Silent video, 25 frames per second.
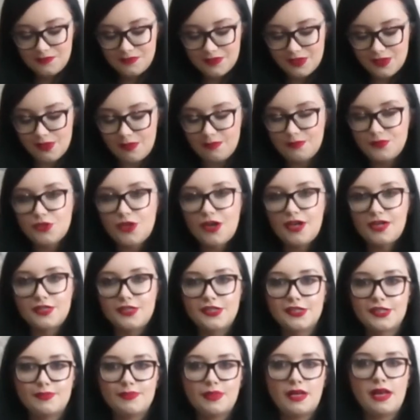So I'm trying to
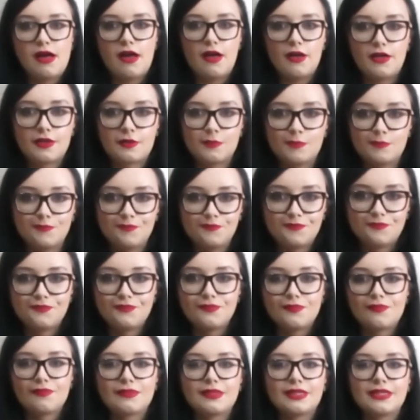just be like,
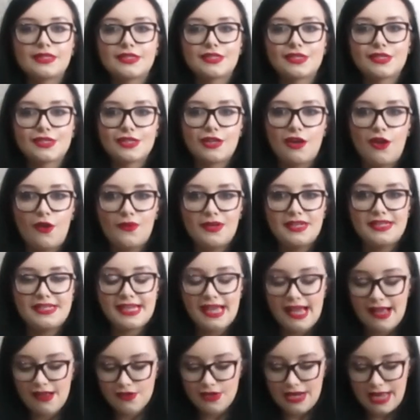slow it
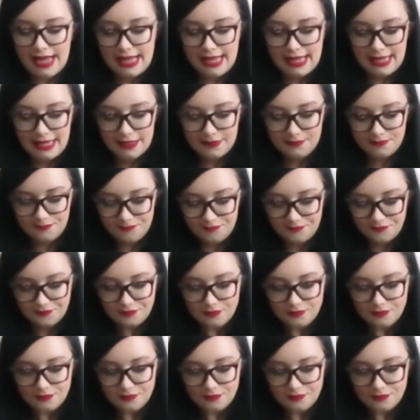down, Han.